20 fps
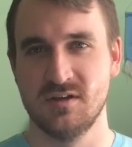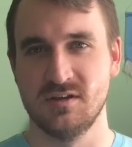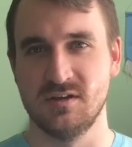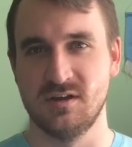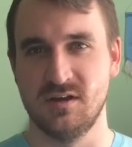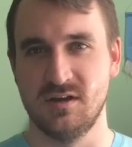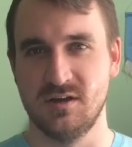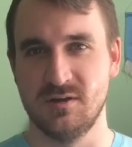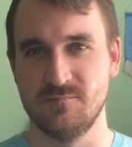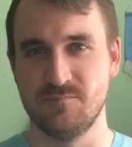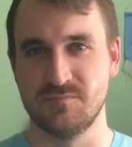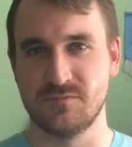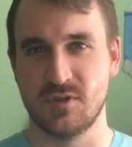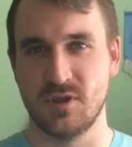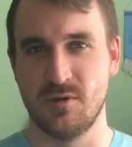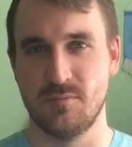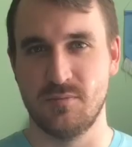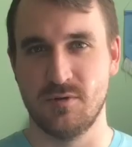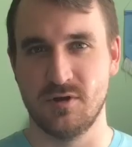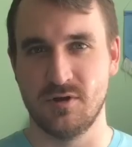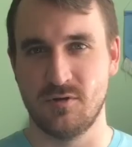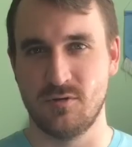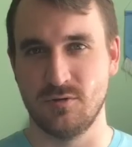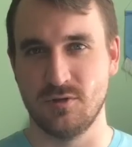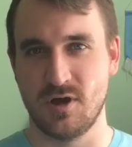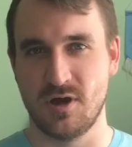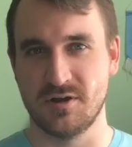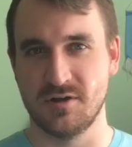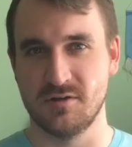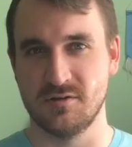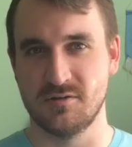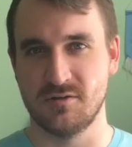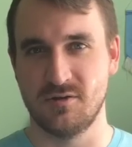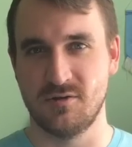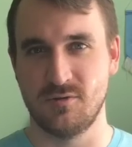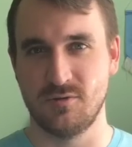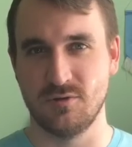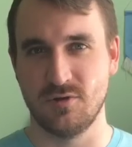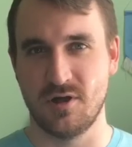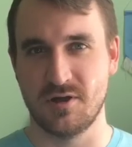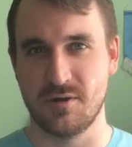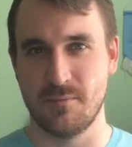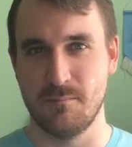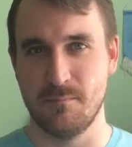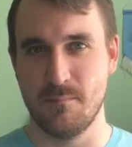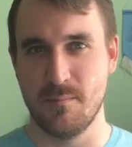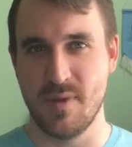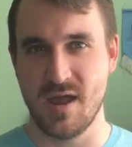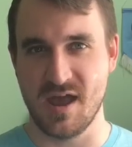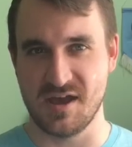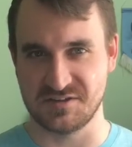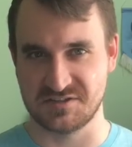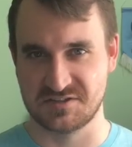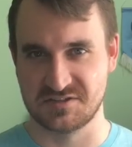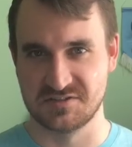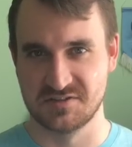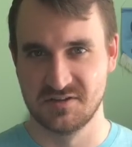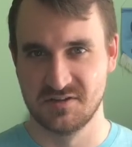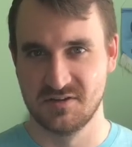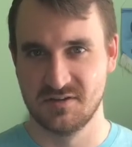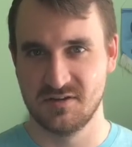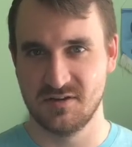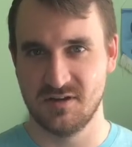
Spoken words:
A whole lot of mess